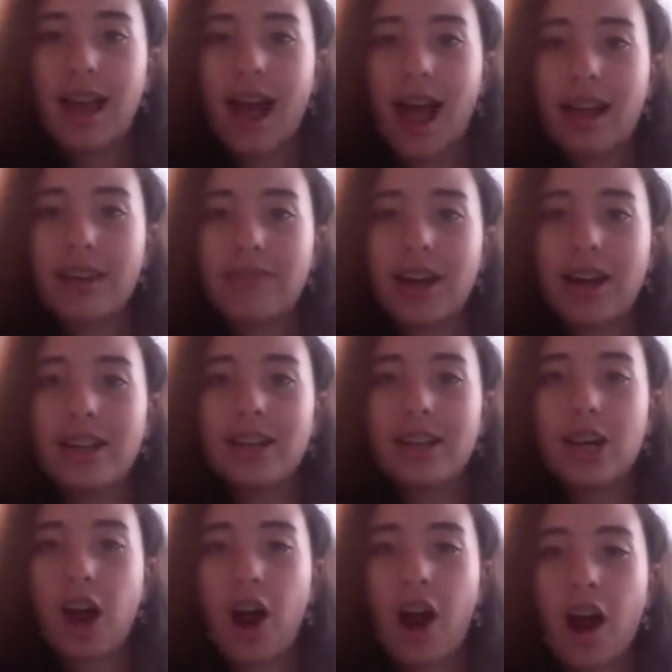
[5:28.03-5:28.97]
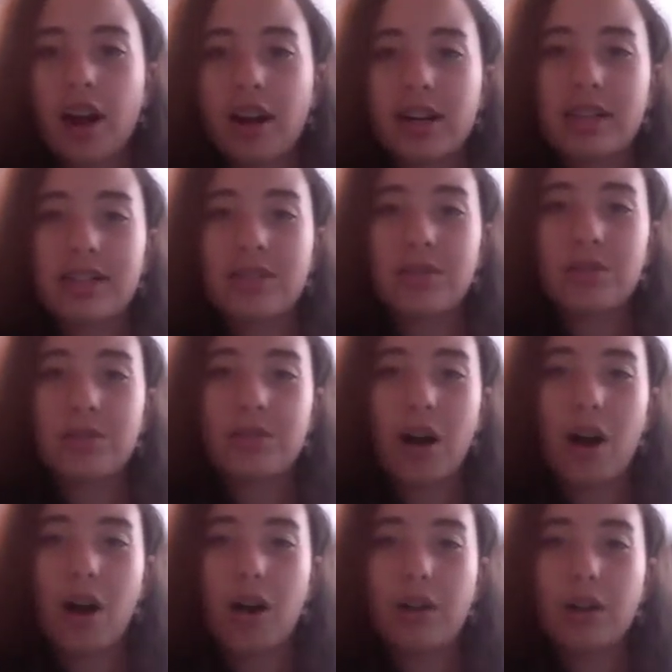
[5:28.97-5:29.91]
I find it hard to
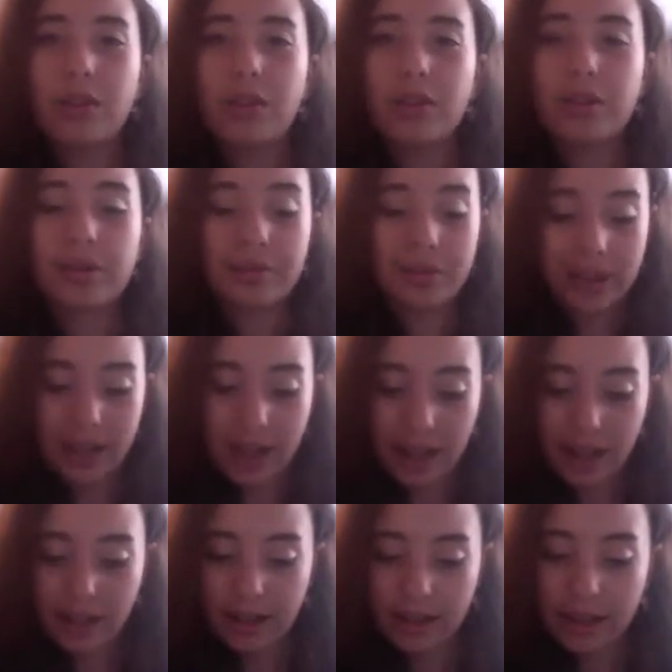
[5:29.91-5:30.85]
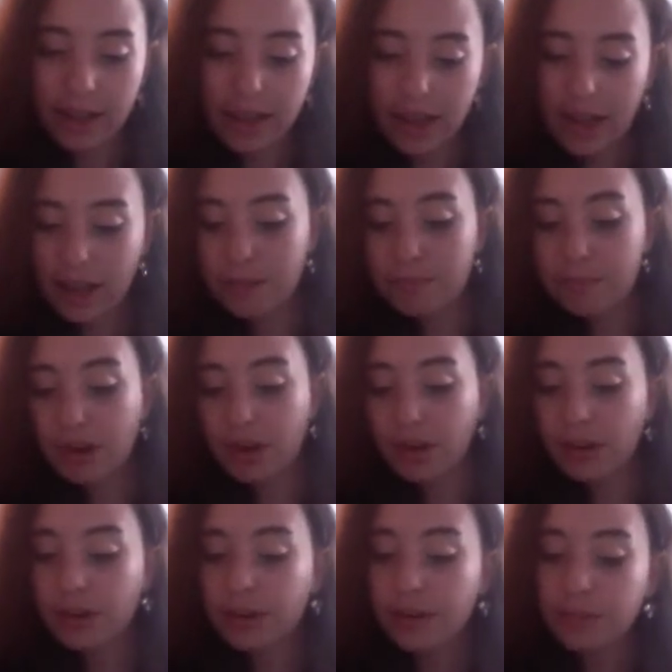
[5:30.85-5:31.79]
call Louis Riel a
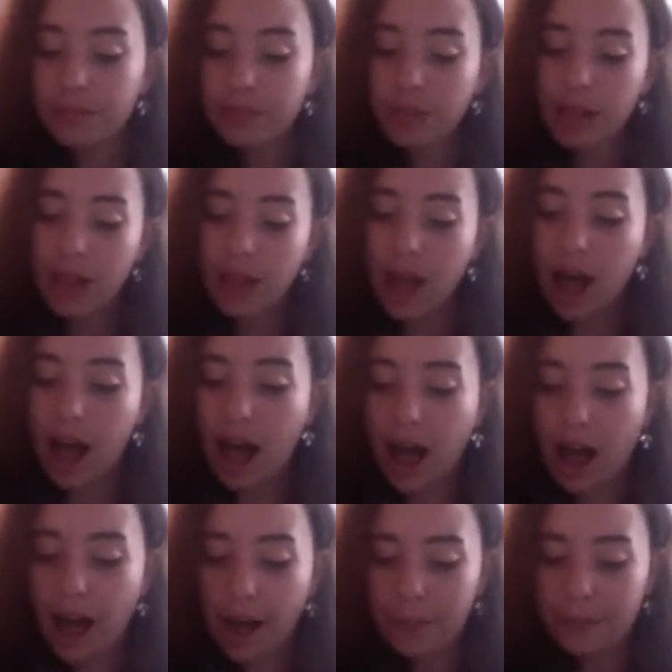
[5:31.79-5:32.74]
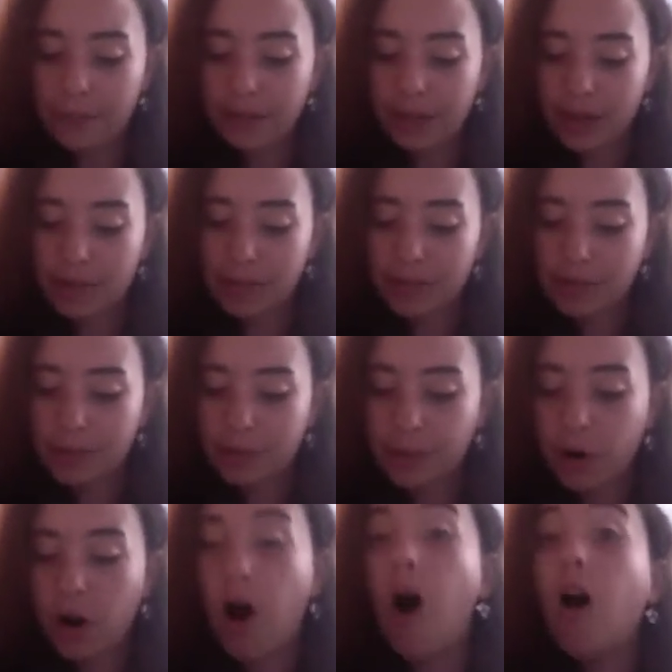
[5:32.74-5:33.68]
martyr um,
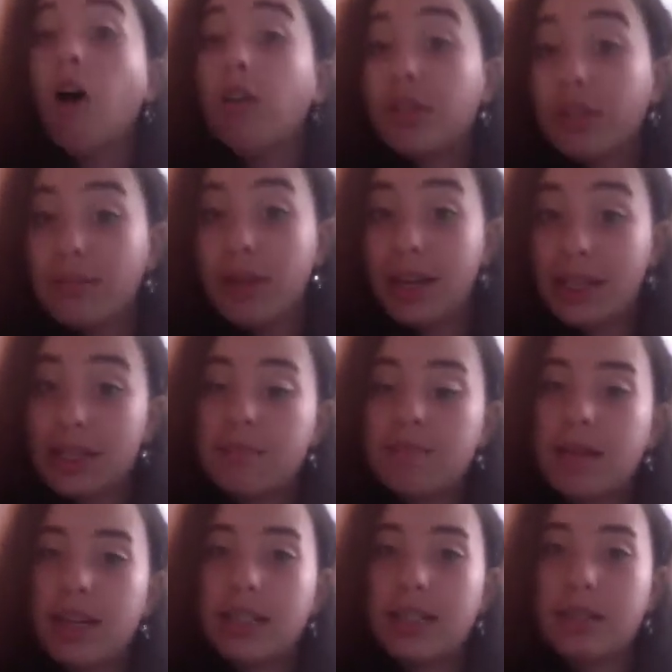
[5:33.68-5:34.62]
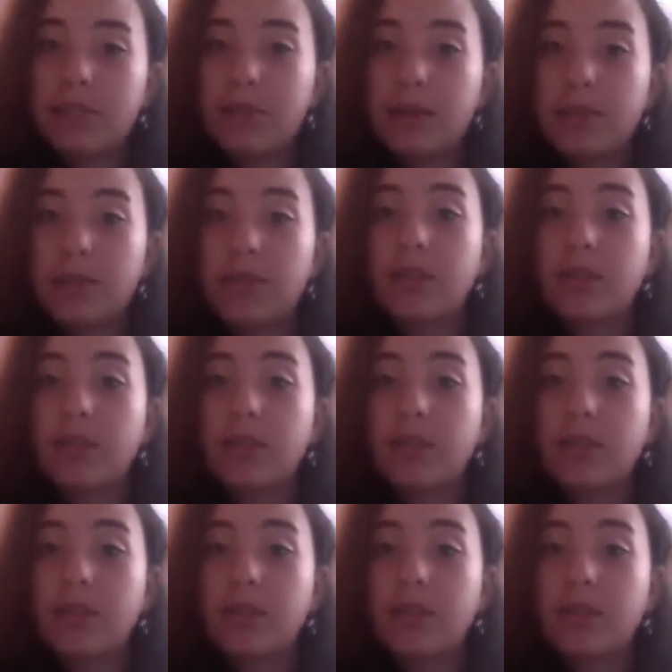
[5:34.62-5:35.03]
for all the Metis people.